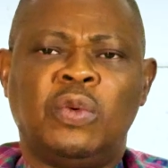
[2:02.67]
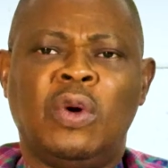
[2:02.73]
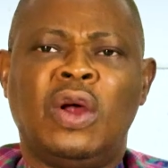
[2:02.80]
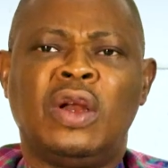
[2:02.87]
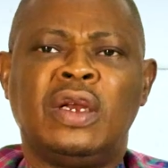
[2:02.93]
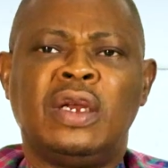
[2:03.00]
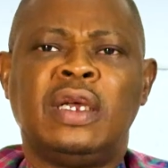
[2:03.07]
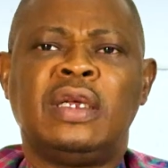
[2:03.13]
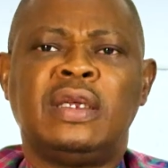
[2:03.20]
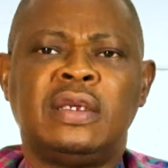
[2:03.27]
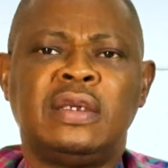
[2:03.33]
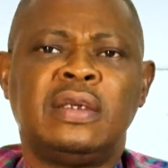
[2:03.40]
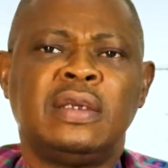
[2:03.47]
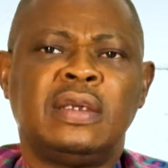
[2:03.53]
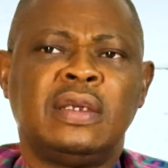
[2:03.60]
one
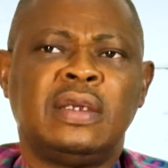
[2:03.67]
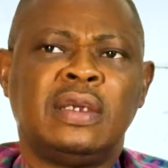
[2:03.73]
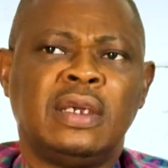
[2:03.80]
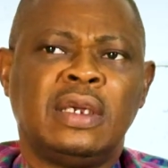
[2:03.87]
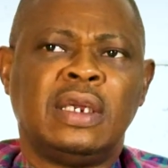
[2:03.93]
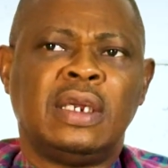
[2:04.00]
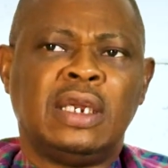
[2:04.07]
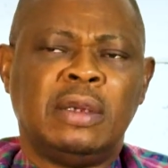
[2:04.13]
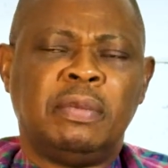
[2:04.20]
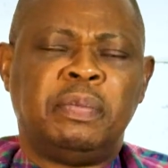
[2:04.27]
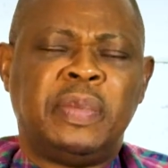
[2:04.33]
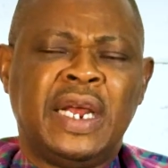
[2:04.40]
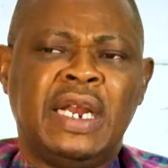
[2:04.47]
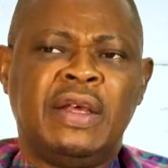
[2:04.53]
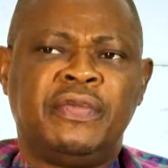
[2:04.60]
the
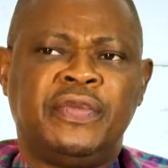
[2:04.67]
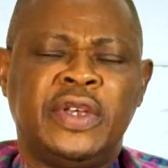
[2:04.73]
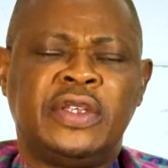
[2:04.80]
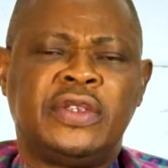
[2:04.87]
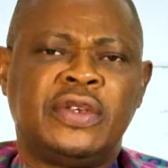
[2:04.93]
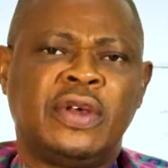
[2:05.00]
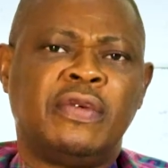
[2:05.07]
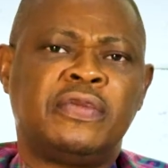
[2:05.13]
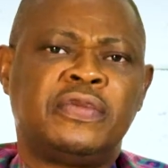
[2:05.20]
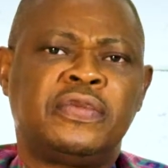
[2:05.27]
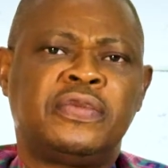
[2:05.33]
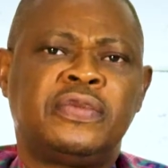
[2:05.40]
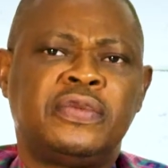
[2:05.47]
benefits of